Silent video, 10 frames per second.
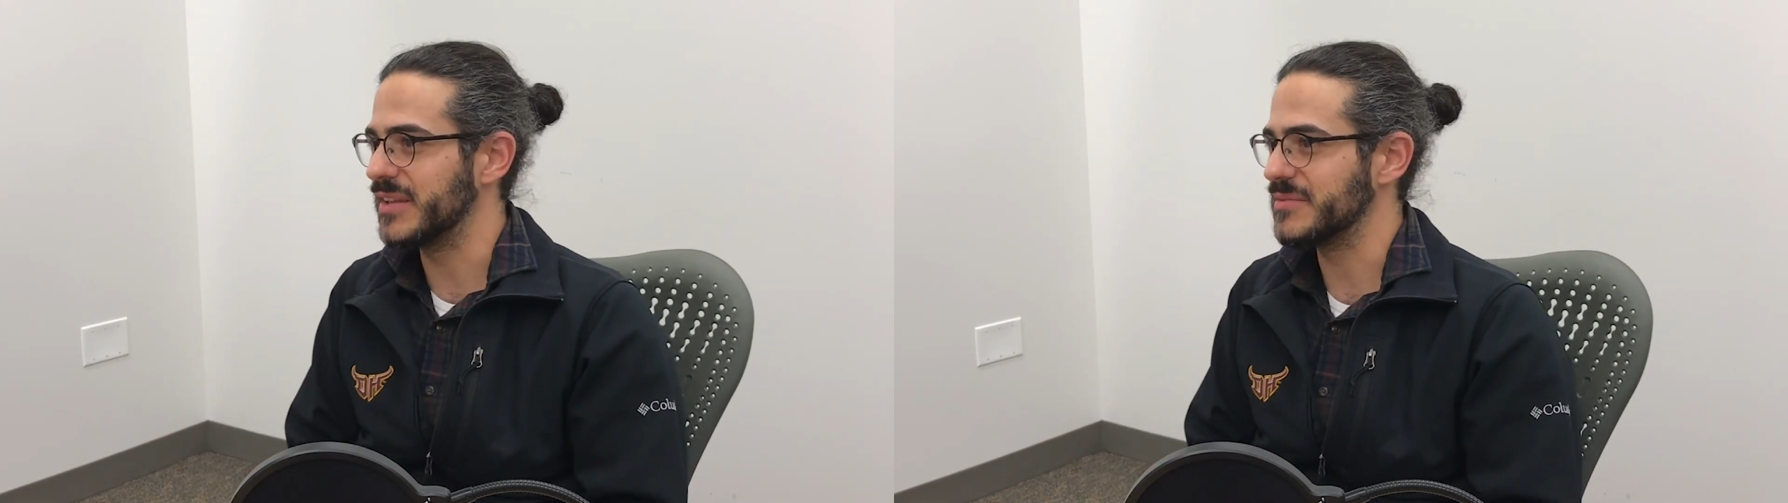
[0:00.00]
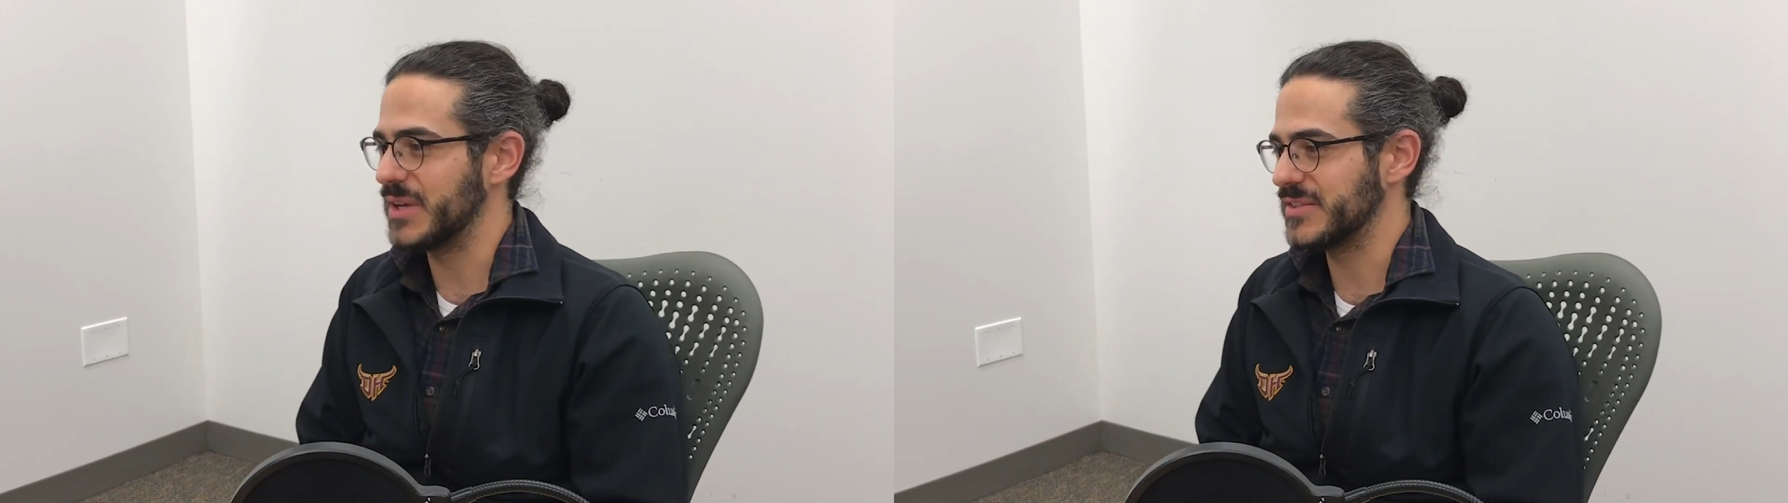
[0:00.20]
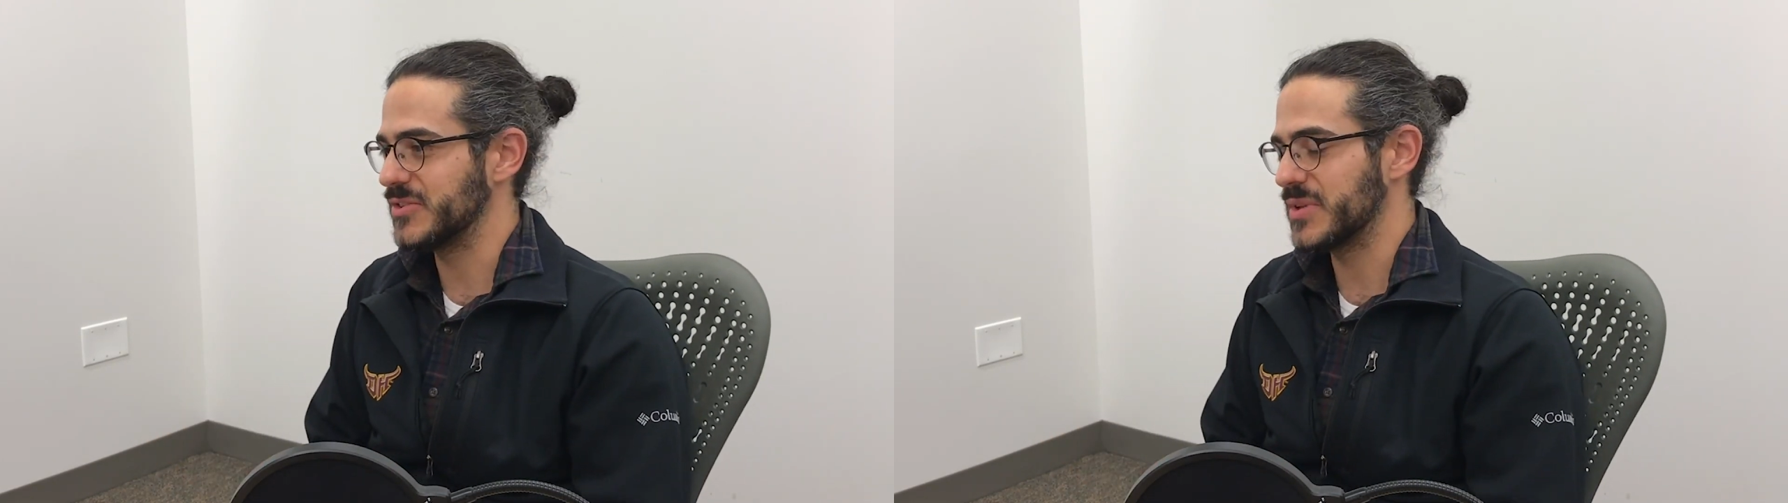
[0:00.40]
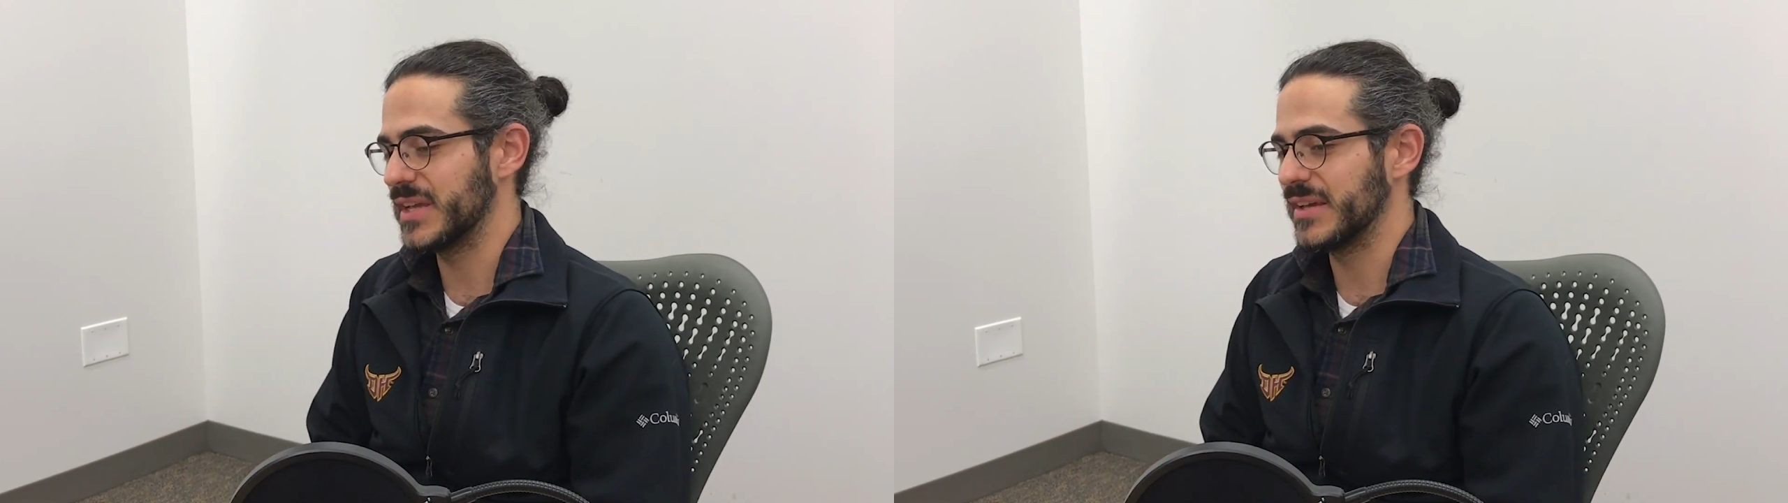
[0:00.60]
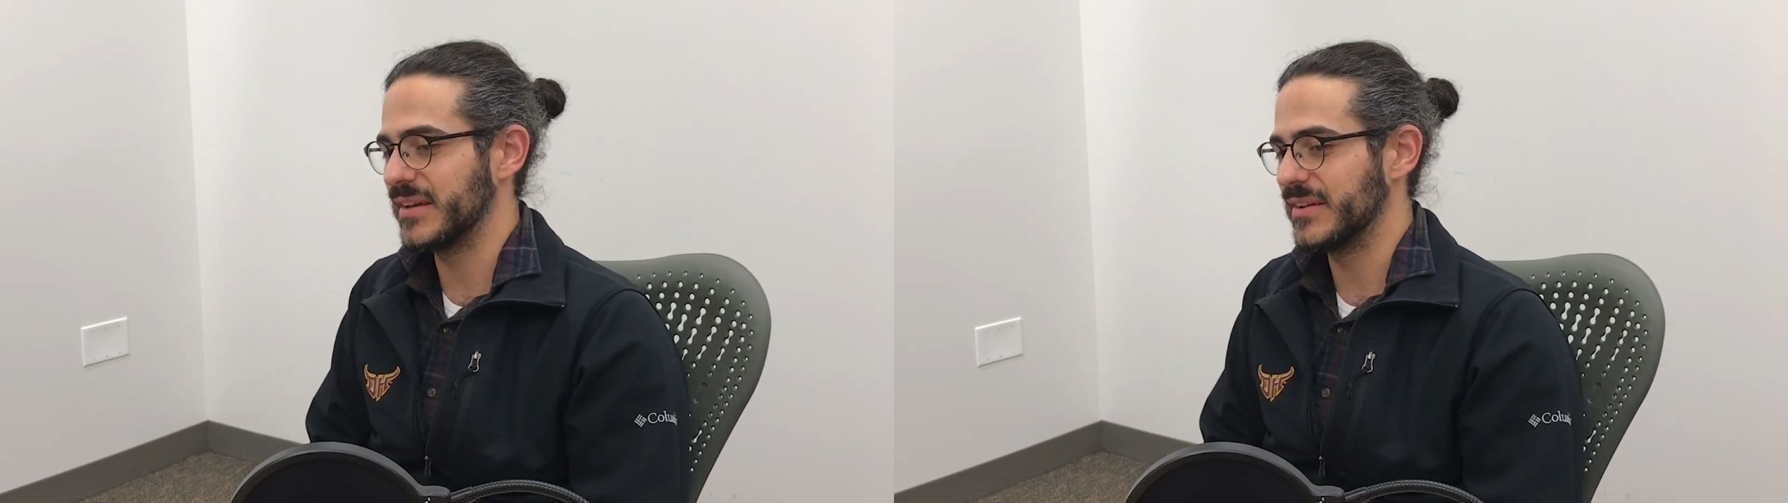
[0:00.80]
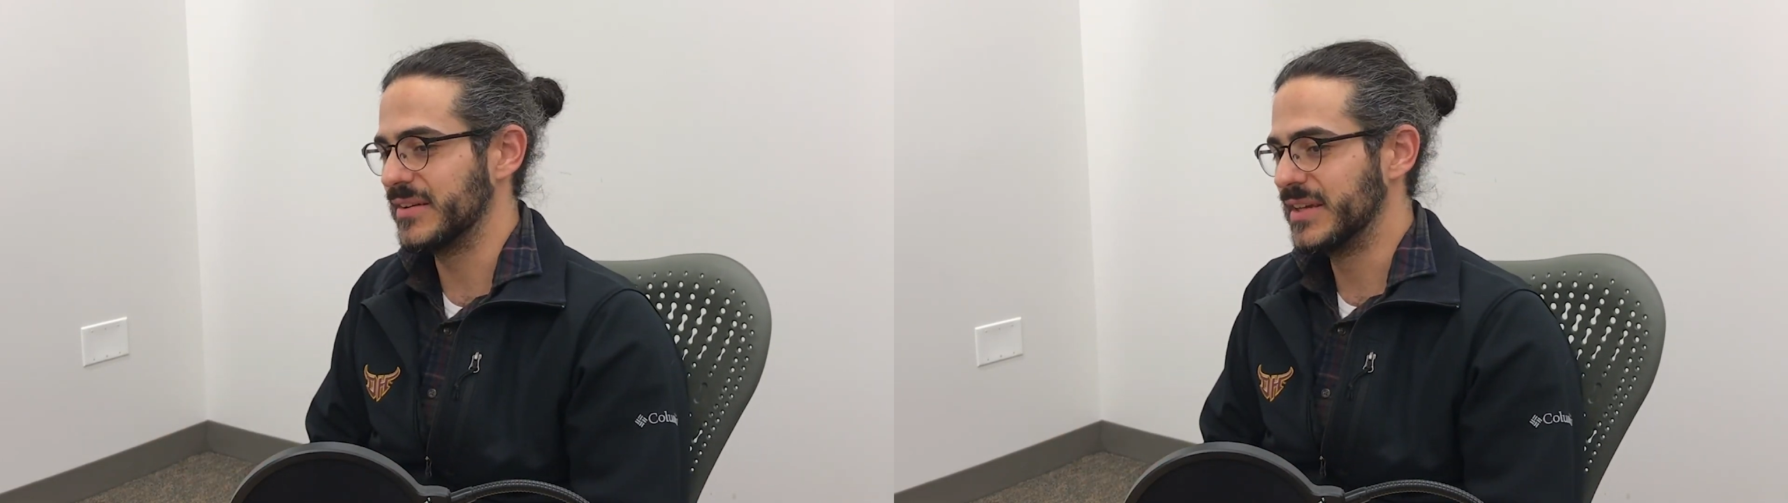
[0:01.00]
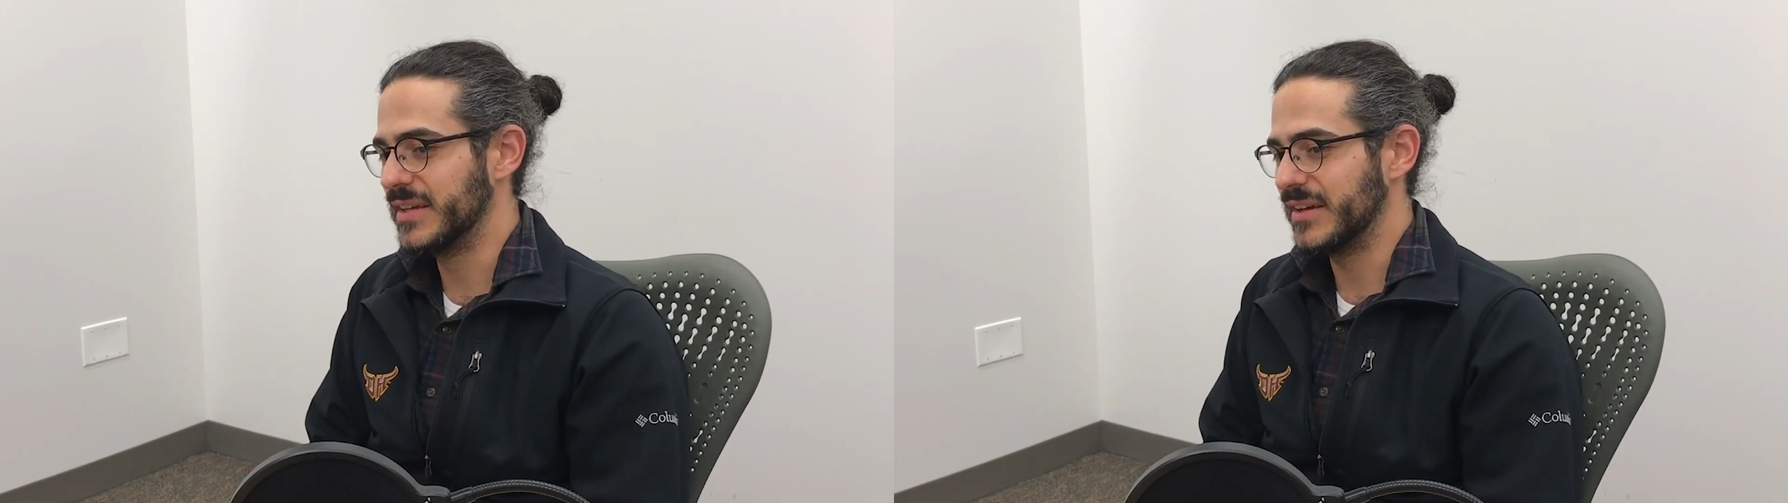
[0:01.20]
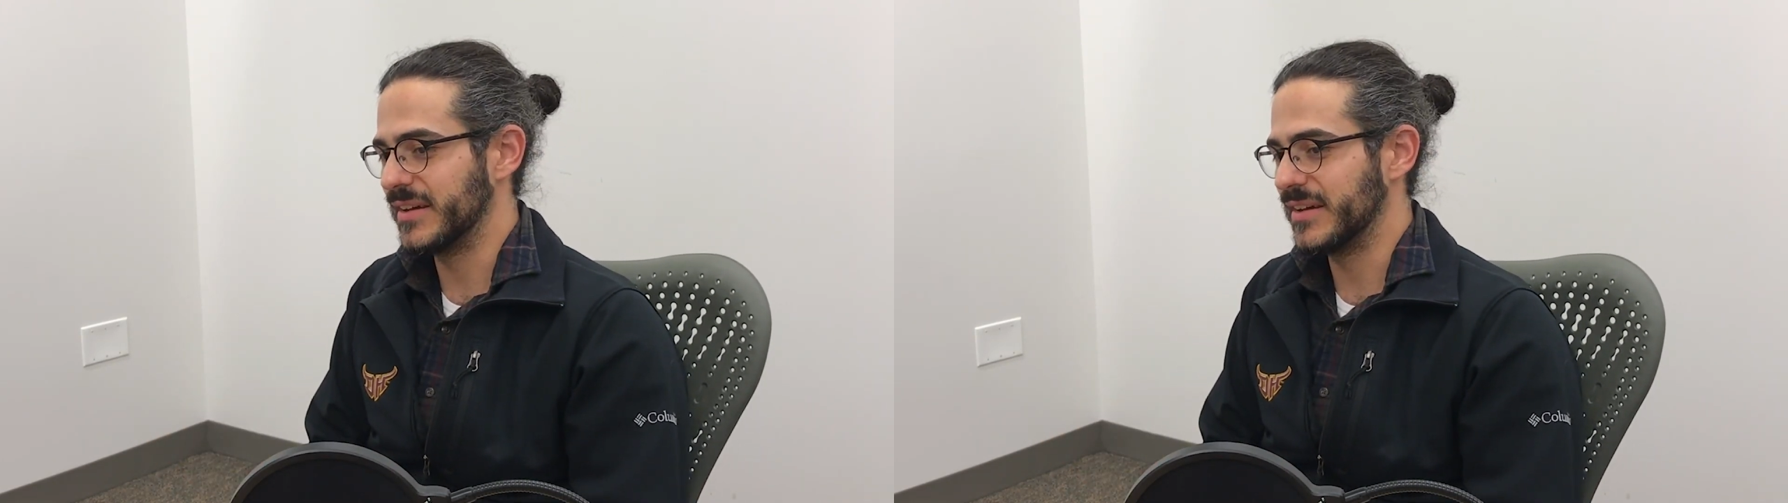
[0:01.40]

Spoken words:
as best you can.